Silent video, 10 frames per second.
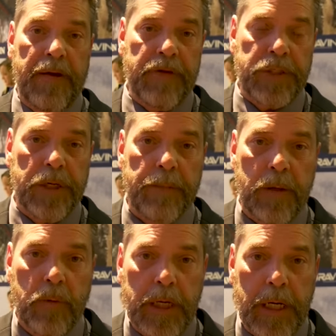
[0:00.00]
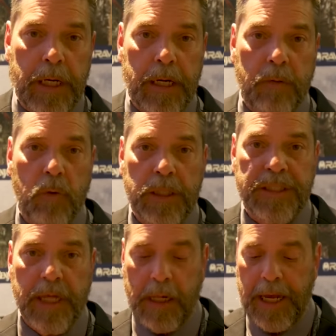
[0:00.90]
Every shipment we get in, we
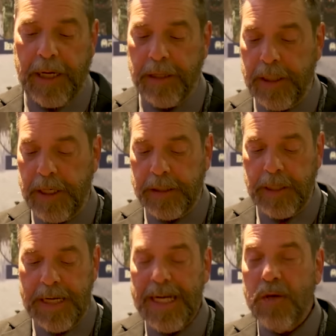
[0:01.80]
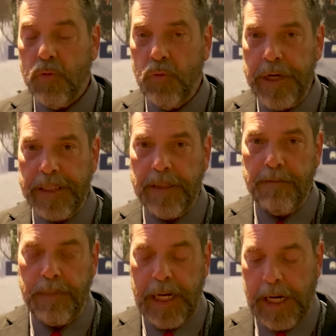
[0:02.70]
sell out of these.
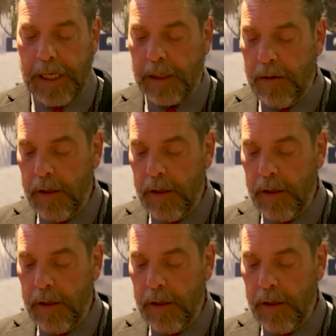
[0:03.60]
Reason being,